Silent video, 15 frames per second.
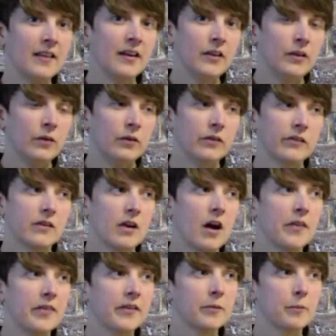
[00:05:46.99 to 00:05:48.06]
that you
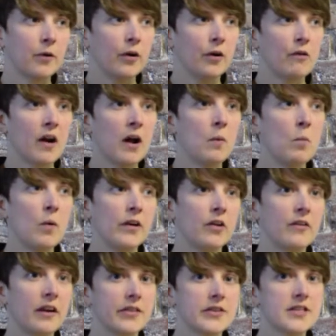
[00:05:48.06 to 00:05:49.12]
start this programme when
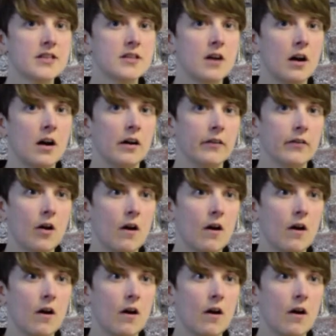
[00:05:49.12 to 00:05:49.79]
you're at the start